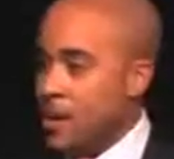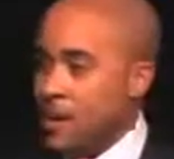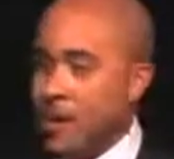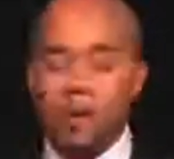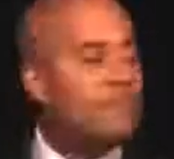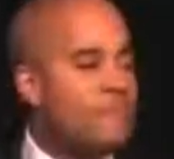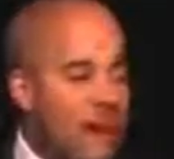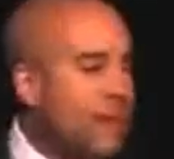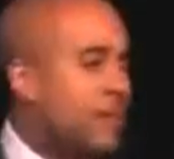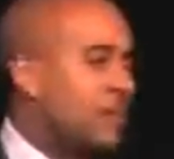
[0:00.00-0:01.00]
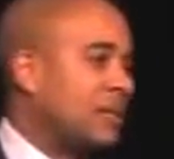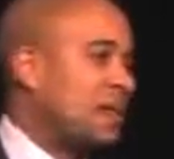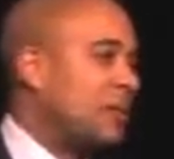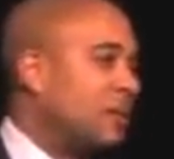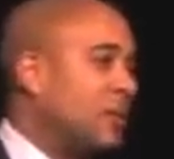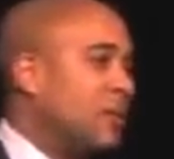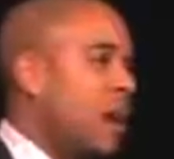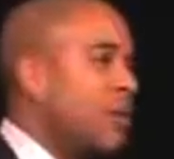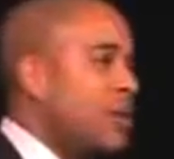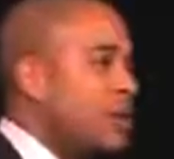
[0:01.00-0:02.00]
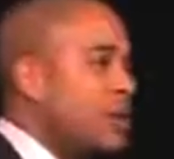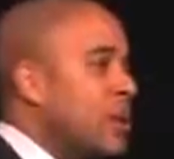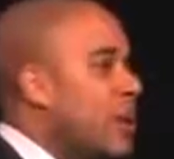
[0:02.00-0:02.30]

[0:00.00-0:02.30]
that are very successful in what we do.